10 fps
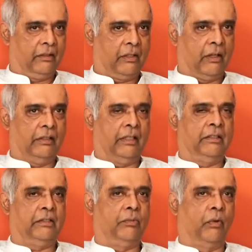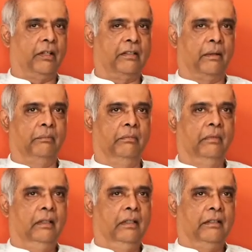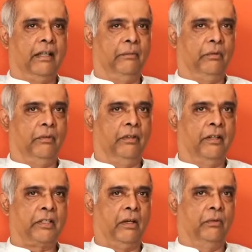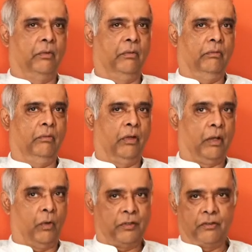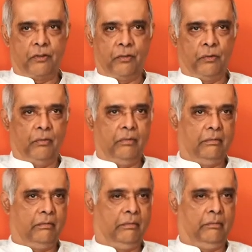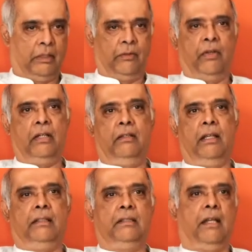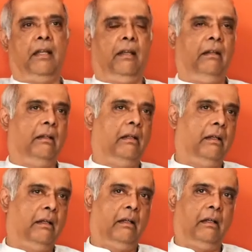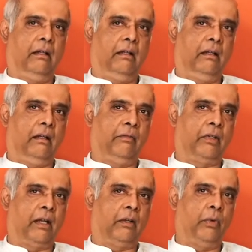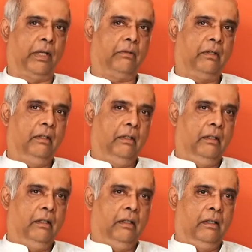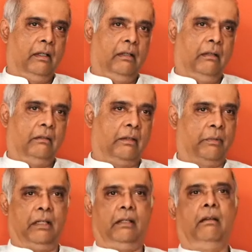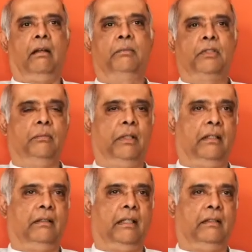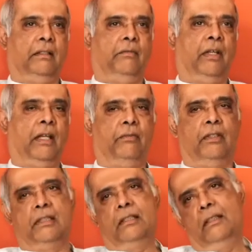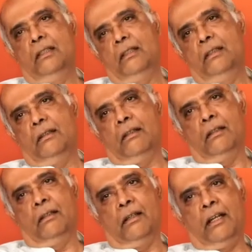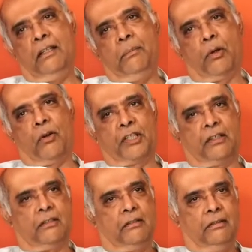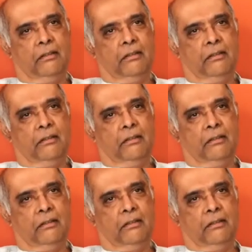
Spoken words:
So I just wanted some time to discover what I wanted to do. Mm. But the very next day after I quit, somebody comes to me and says that we have this IT project